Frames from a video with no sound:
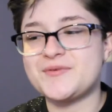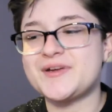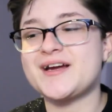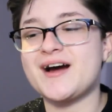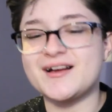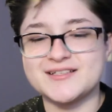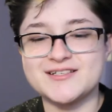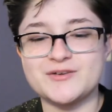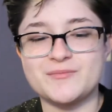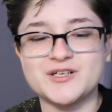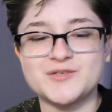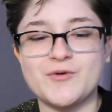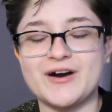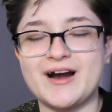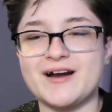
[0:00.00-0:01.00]
We got so
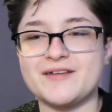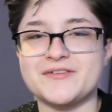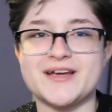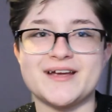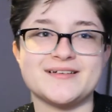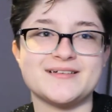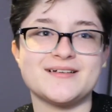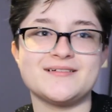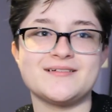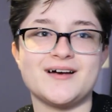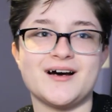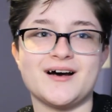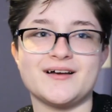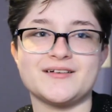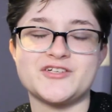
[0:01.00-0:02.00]
much more out of it, and
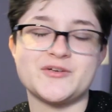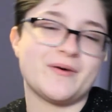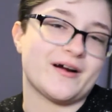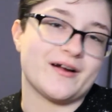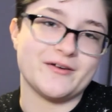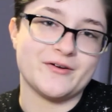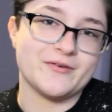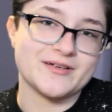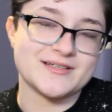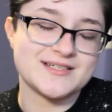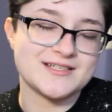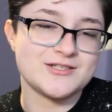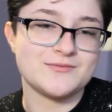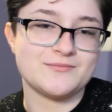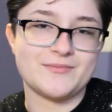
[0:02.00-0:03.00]
Chewbacca
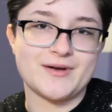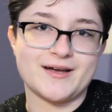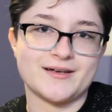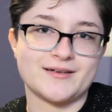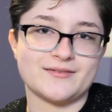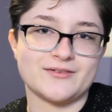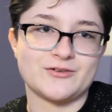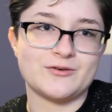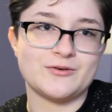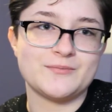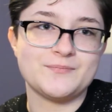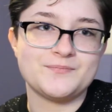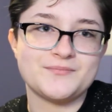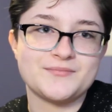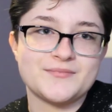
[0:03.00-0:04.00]
noticed my
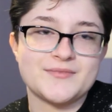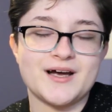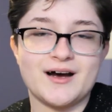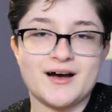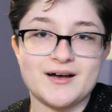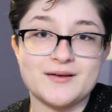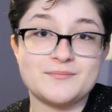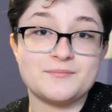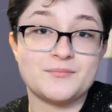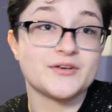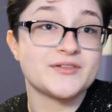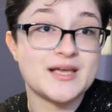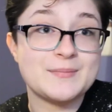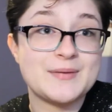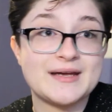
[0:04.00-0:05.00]
little
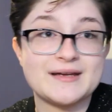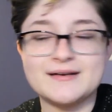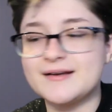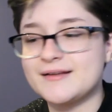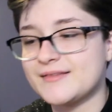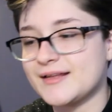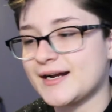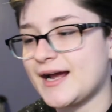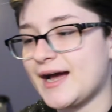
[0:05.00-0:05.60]
birthday pin that I